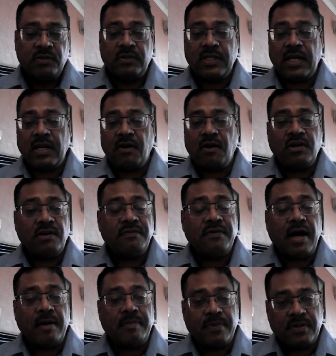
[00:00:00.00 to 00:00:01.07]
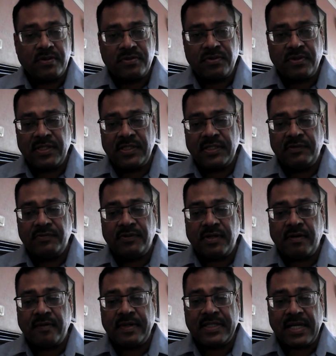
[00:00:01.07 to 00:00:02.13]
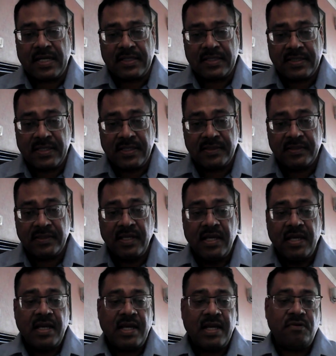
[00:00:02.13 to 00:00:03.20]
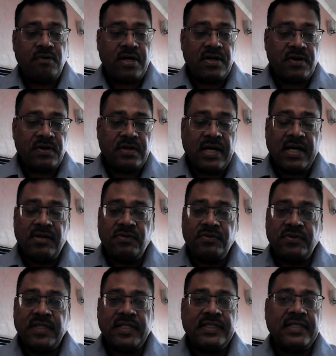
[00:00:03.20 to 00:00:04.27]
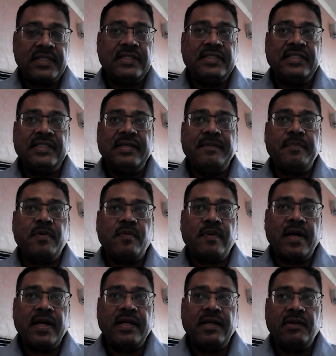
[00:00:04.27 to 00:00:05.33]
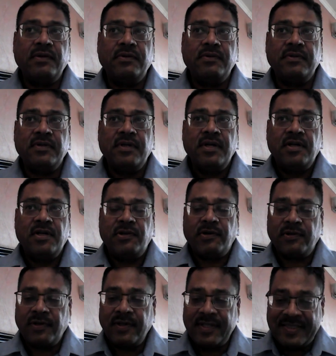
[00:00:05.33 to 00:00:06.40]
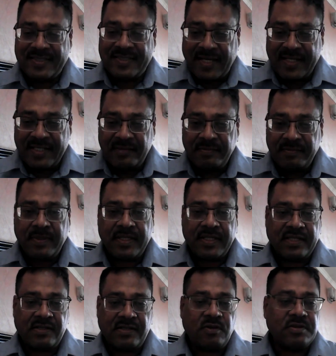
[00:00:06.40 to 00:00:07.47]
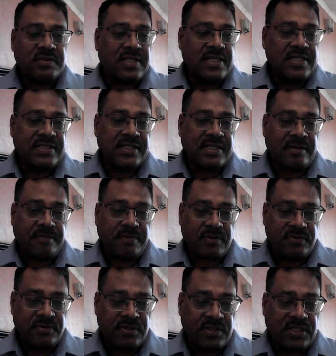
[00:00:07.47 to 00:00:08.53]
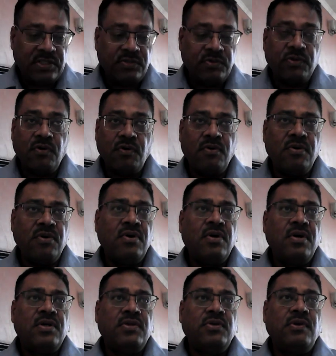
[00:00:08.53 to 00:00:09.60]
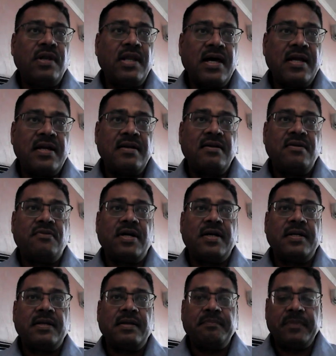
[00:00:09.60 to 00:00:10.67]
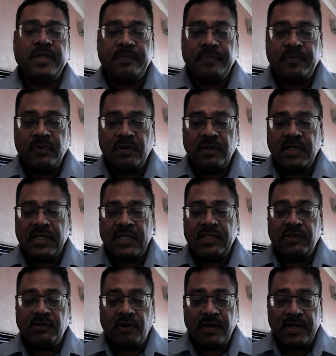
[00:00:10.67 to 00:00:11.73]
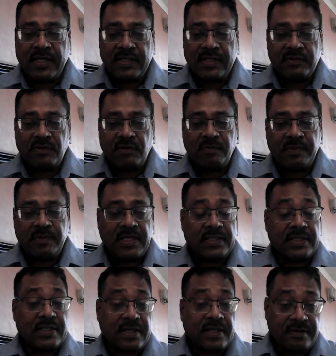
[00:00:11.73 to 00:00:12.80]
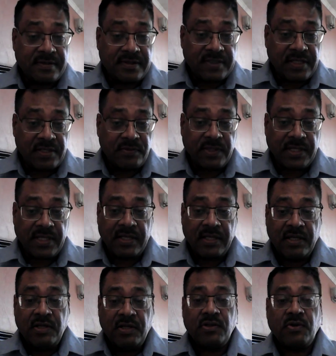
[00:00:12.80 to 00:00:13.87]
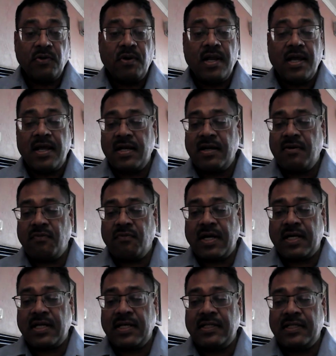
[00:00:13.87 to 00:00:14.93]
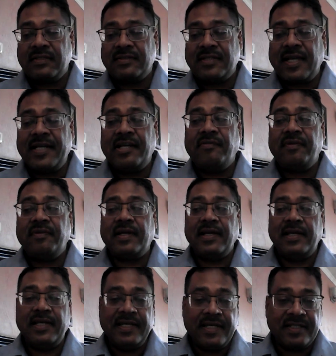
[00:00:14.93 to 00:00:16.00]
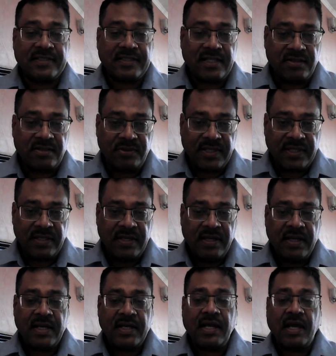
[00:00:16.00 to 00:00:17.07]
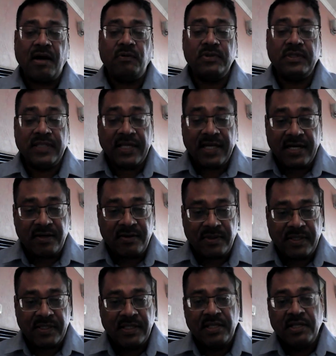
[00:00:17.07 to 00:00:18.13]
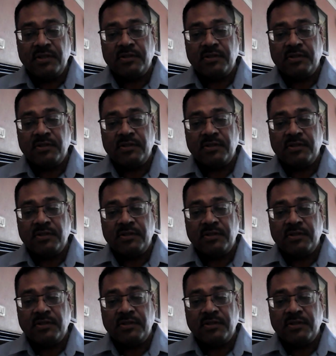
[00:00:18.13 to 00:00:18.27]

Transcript: There are a lot of opportunities for our youngsters. And what Dr. Anu said, that they provide you not only science, but a cross-culture opportunity. You learn what people in your age group in other countries are doing. You learn what the scientific leaders are doing and how they are doing.